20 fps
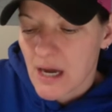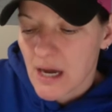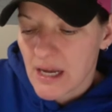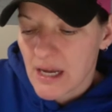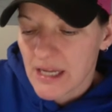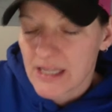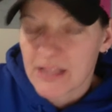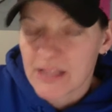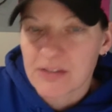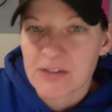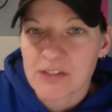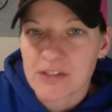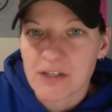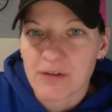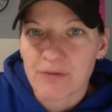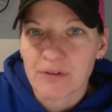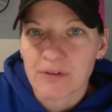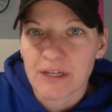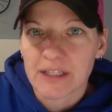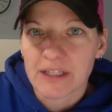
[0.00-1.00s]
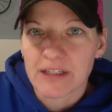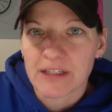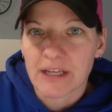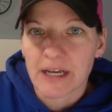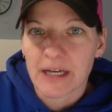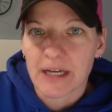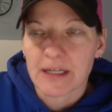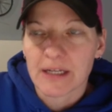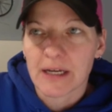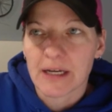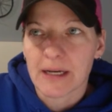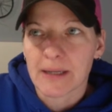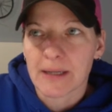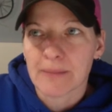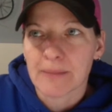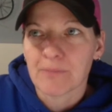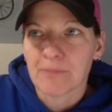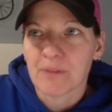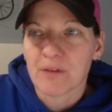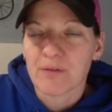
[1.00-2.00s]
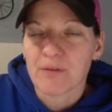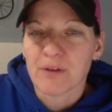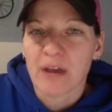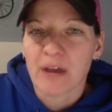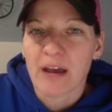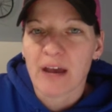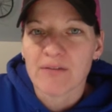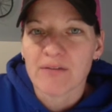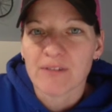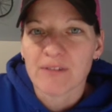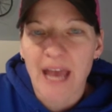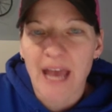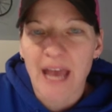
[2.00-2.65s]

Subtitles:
and stuff like that. If you have